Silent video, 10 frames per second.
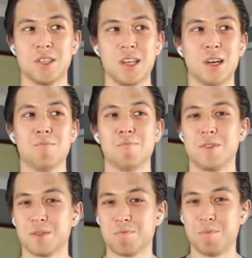him
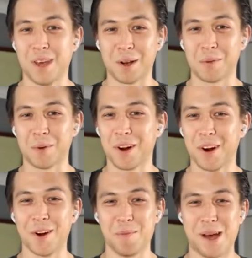just pick
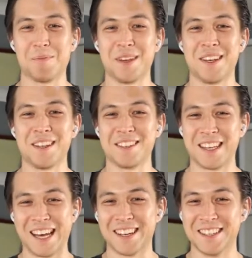Ricardo Pepi
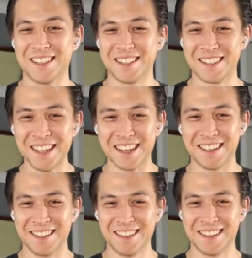sight
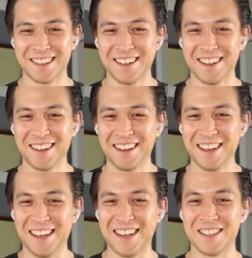unseen
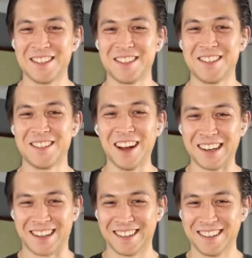is stunning.